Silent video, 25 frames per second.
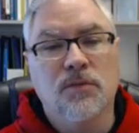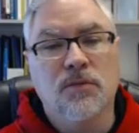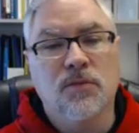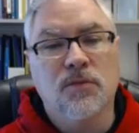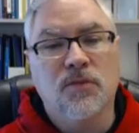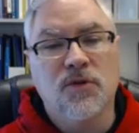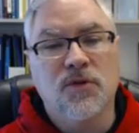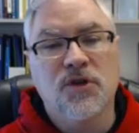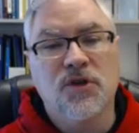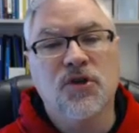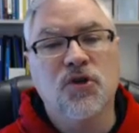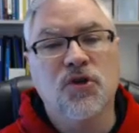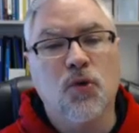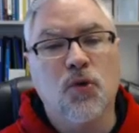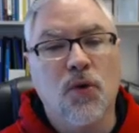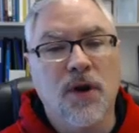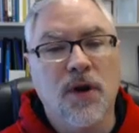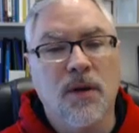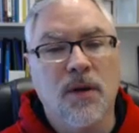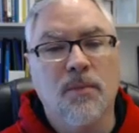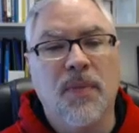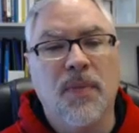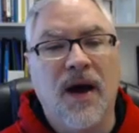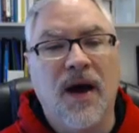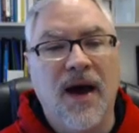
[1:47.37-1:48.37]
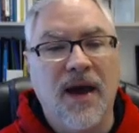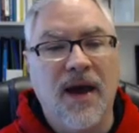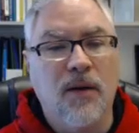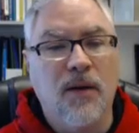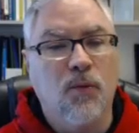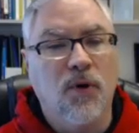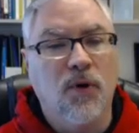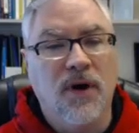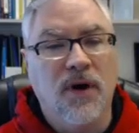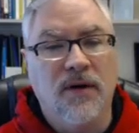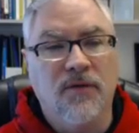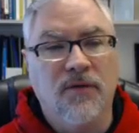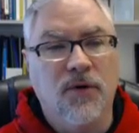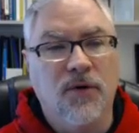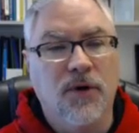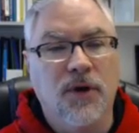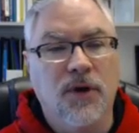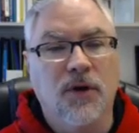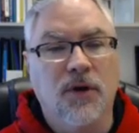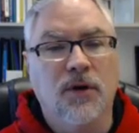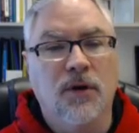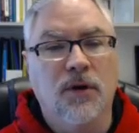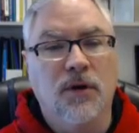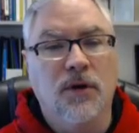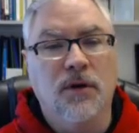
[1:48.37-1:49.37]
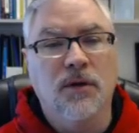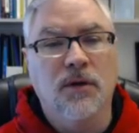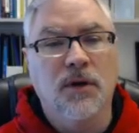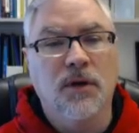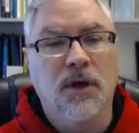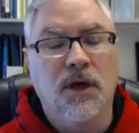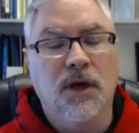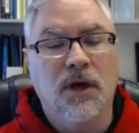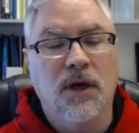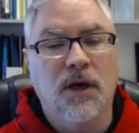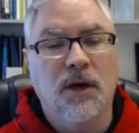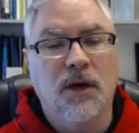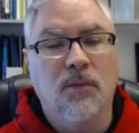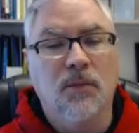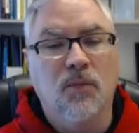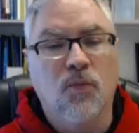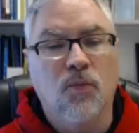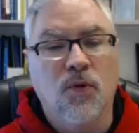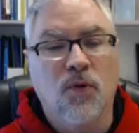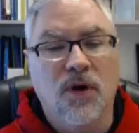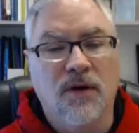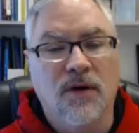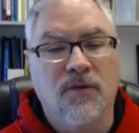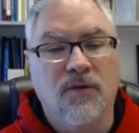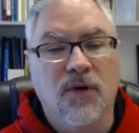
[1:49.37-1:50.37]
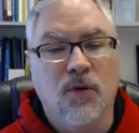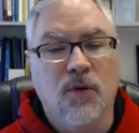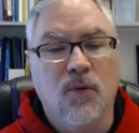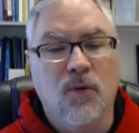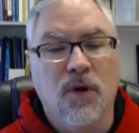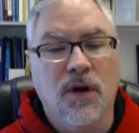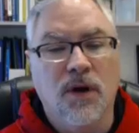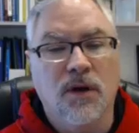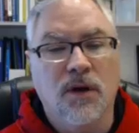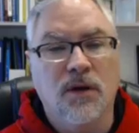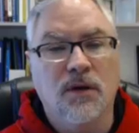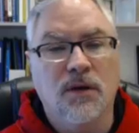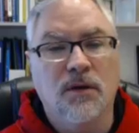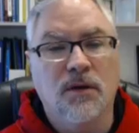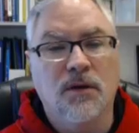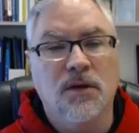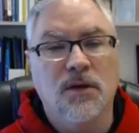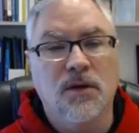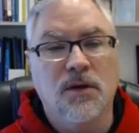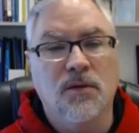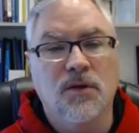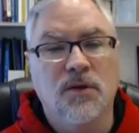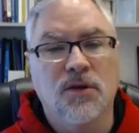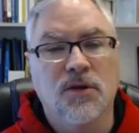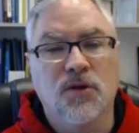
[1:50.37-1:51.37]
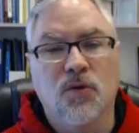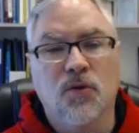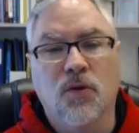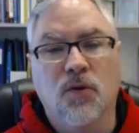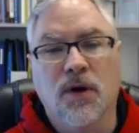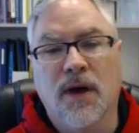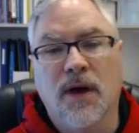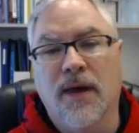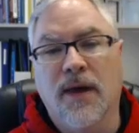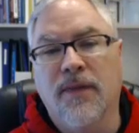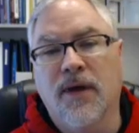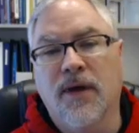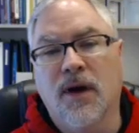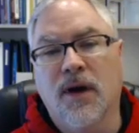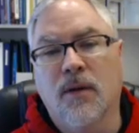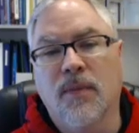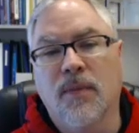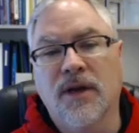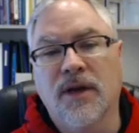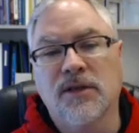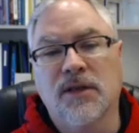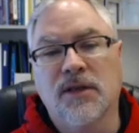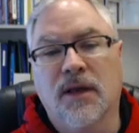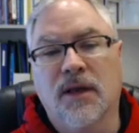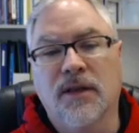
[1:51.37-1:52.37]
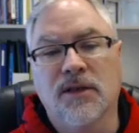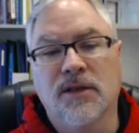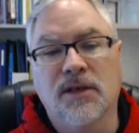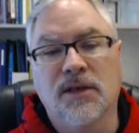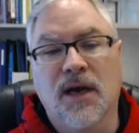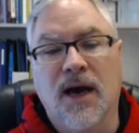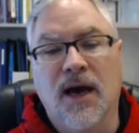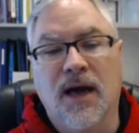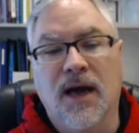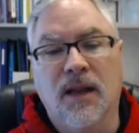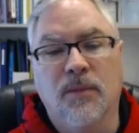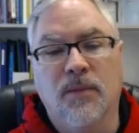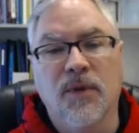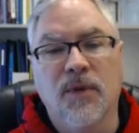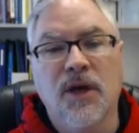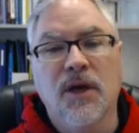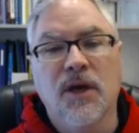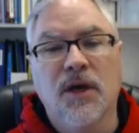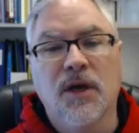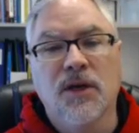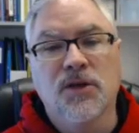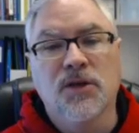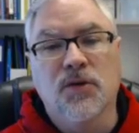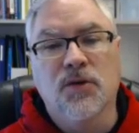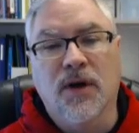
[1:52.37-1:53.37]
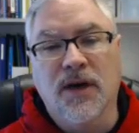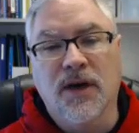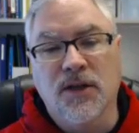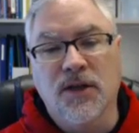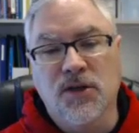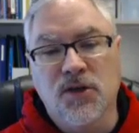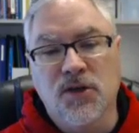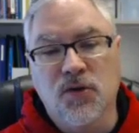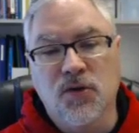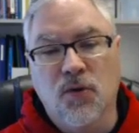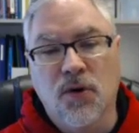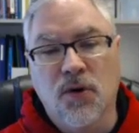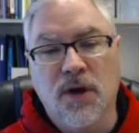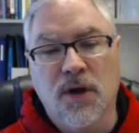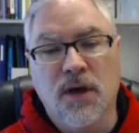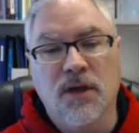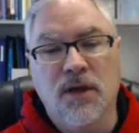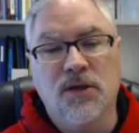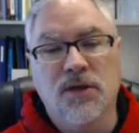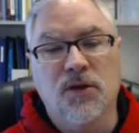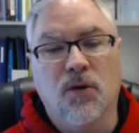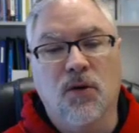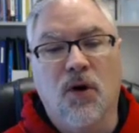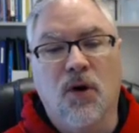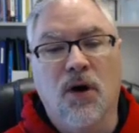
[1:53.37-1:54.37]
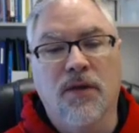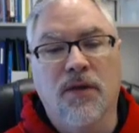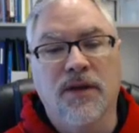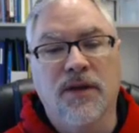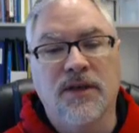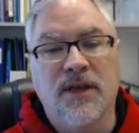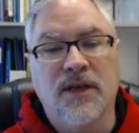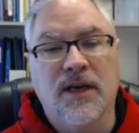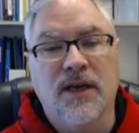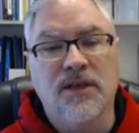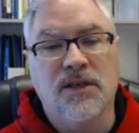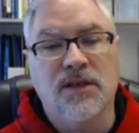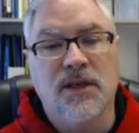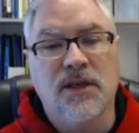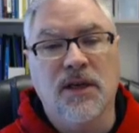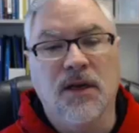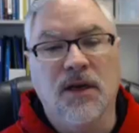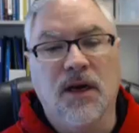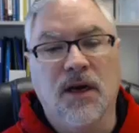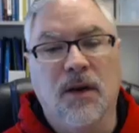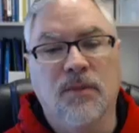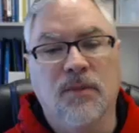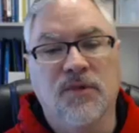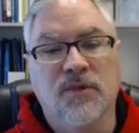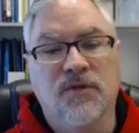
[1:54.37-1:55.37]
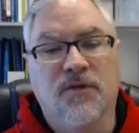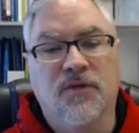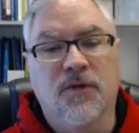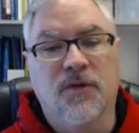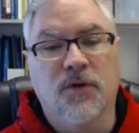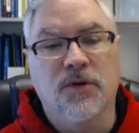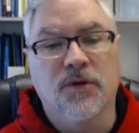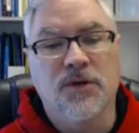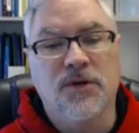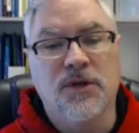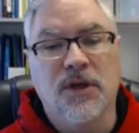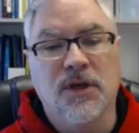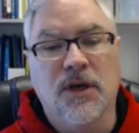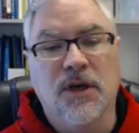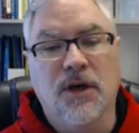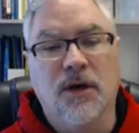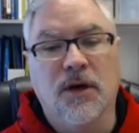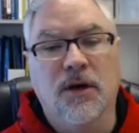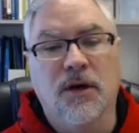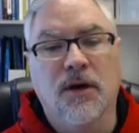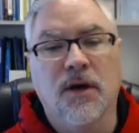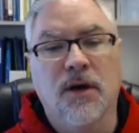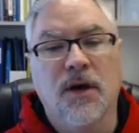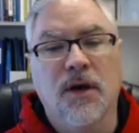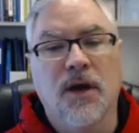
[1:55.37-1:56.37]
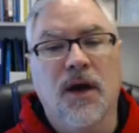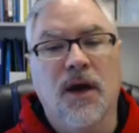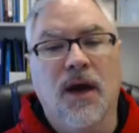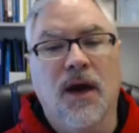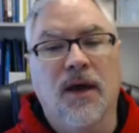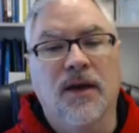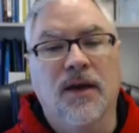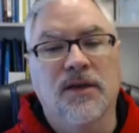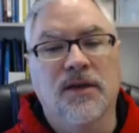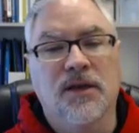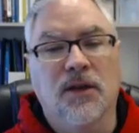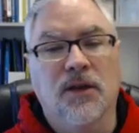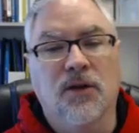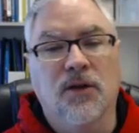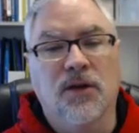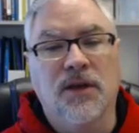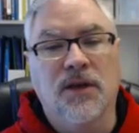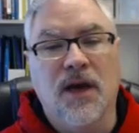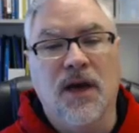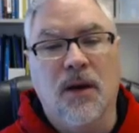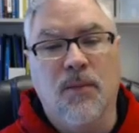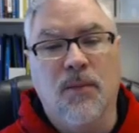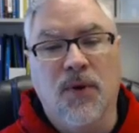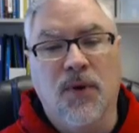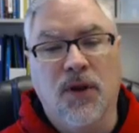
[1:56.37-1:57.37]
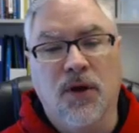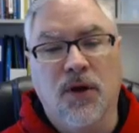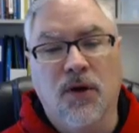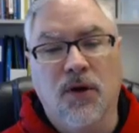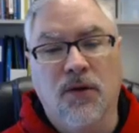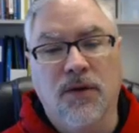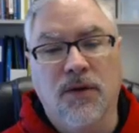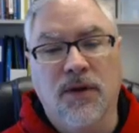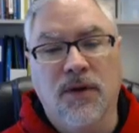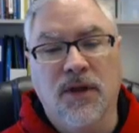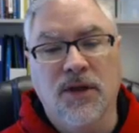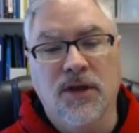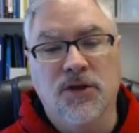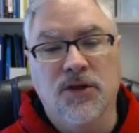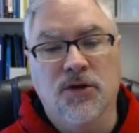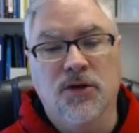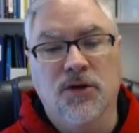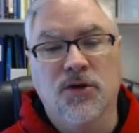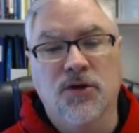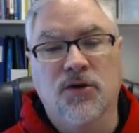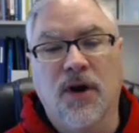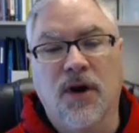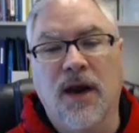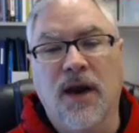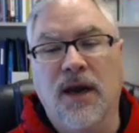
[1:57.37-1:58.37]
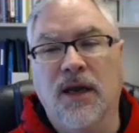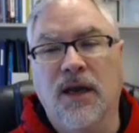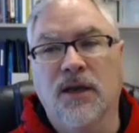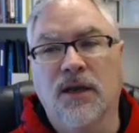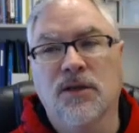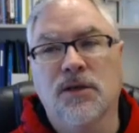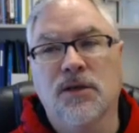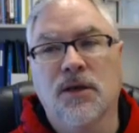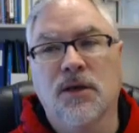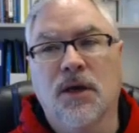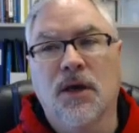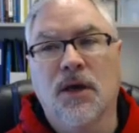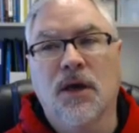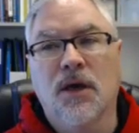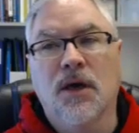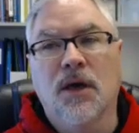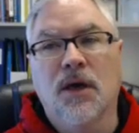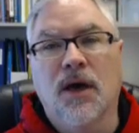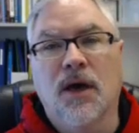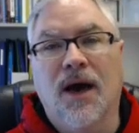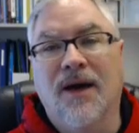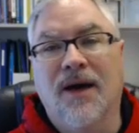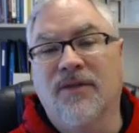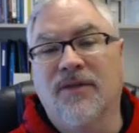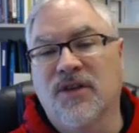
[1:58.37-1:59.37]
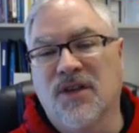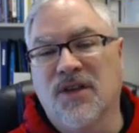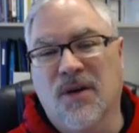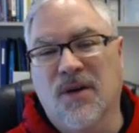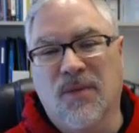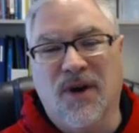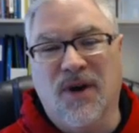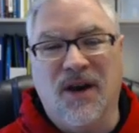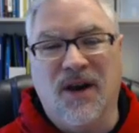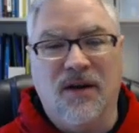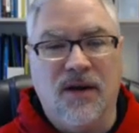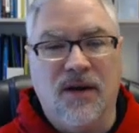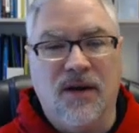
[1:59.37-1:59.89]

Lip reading: sort it by whatever you want to sort on there based on this column. So I can sort it so all the testing comes first here, and as I look down below, then these are trainings. Obviously I'm going to